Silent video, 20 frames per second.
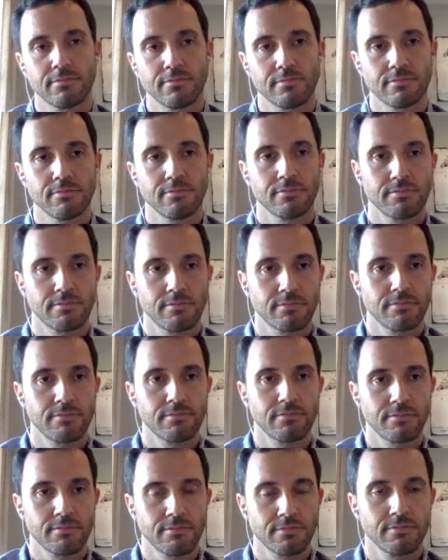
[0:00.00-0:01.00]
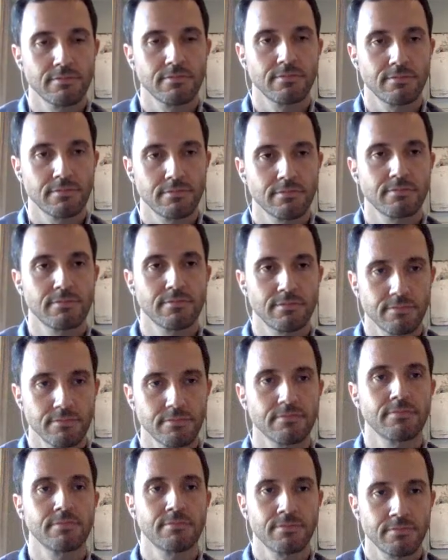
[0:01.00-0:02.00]

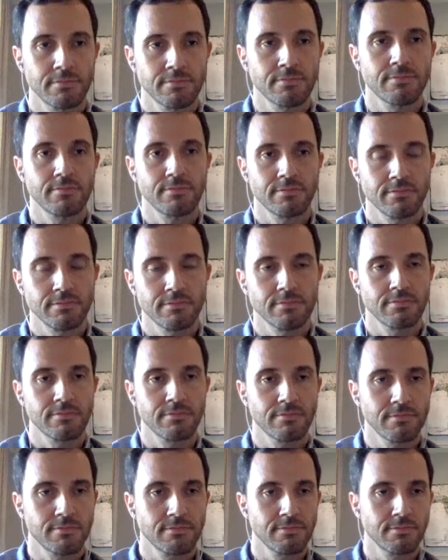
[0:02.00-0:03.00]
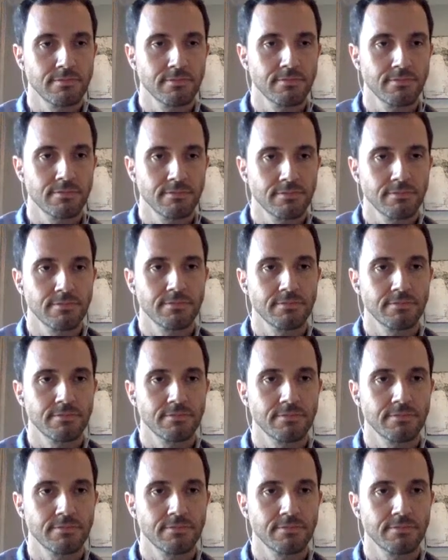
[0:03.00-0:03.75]
The person shown says nothing.